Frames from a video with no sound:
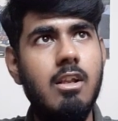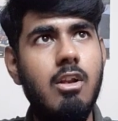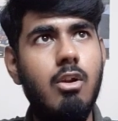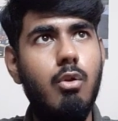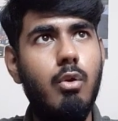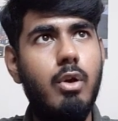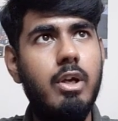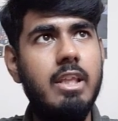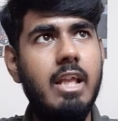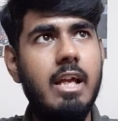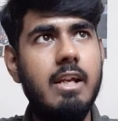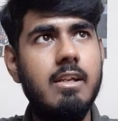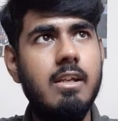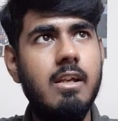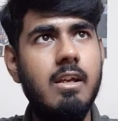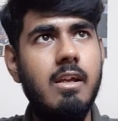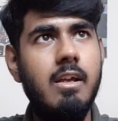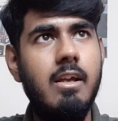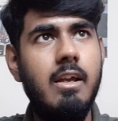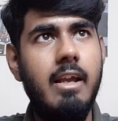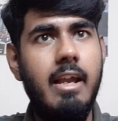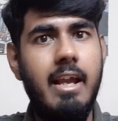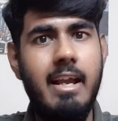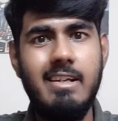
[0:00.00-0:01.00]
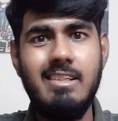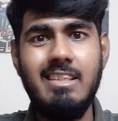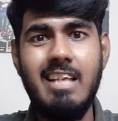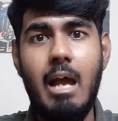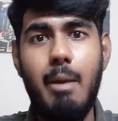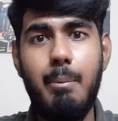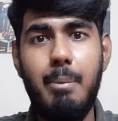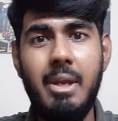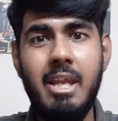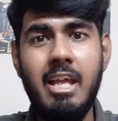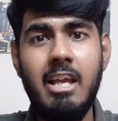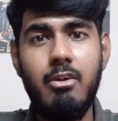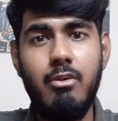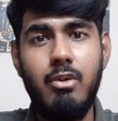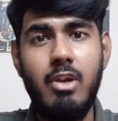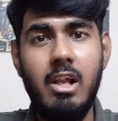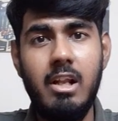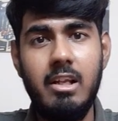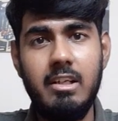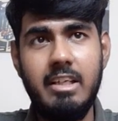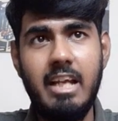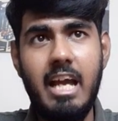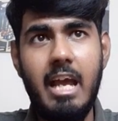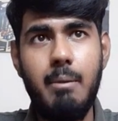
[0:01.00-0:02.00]
Look at that. It's happening
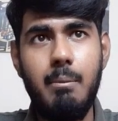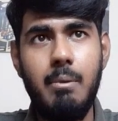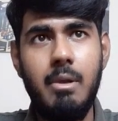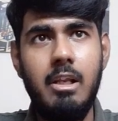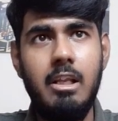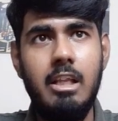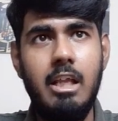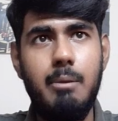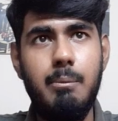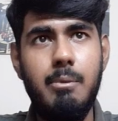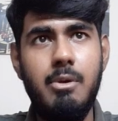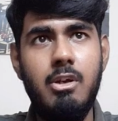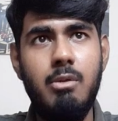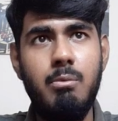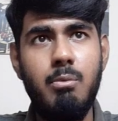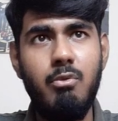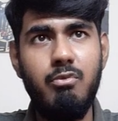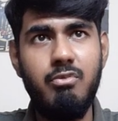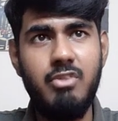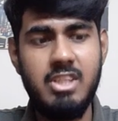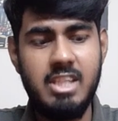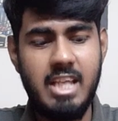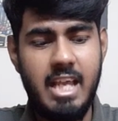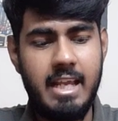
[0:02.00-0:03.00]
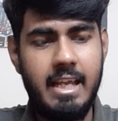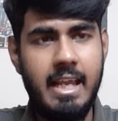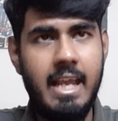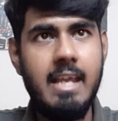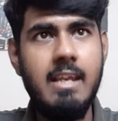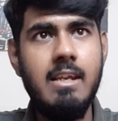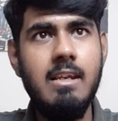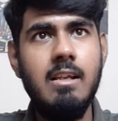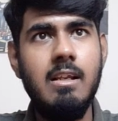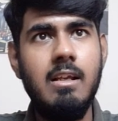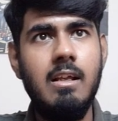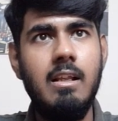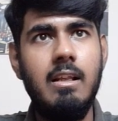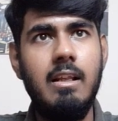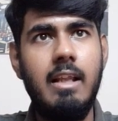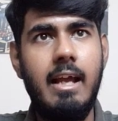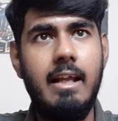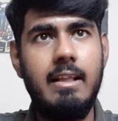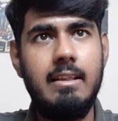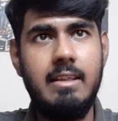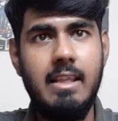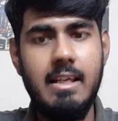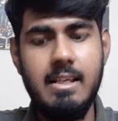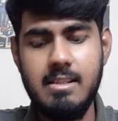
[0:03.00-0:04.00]
real time. Let me remove this again
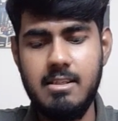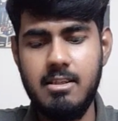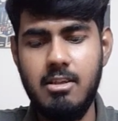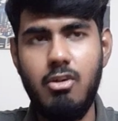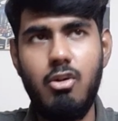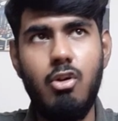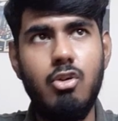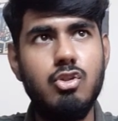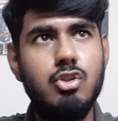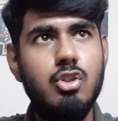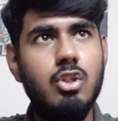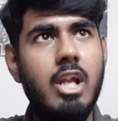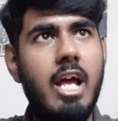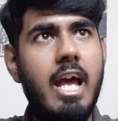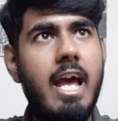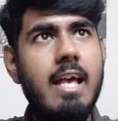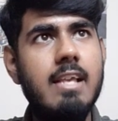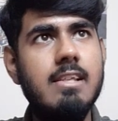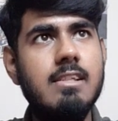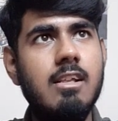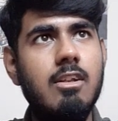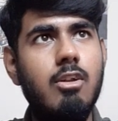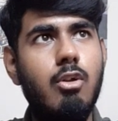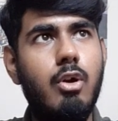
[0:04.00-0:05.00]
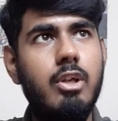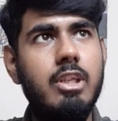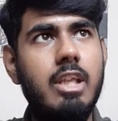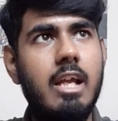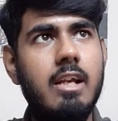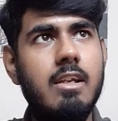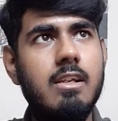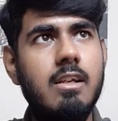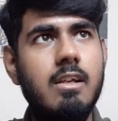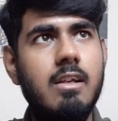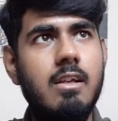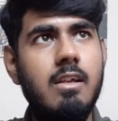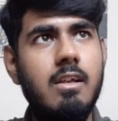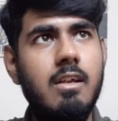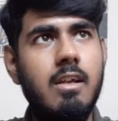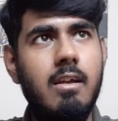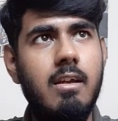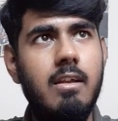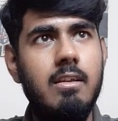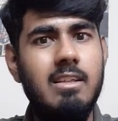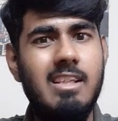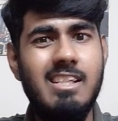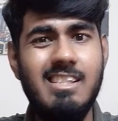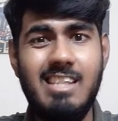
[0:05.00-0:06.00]
like this. Control S. Look at that.
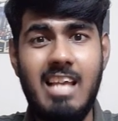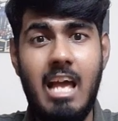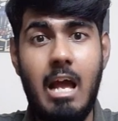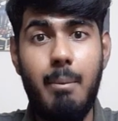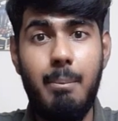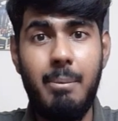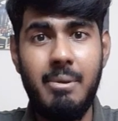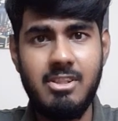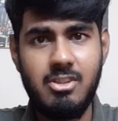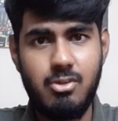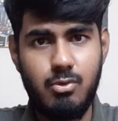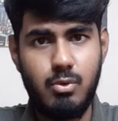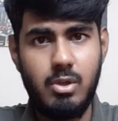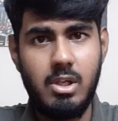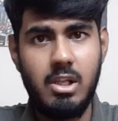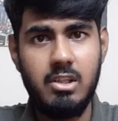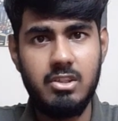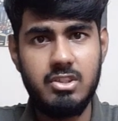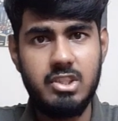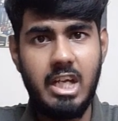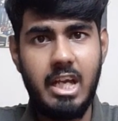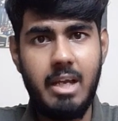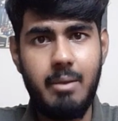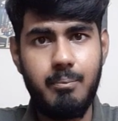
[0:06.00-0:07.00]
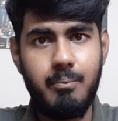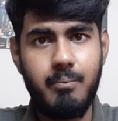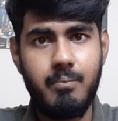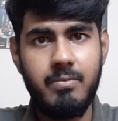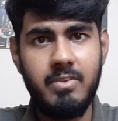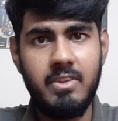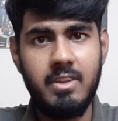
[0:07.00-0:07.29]
This happens real time.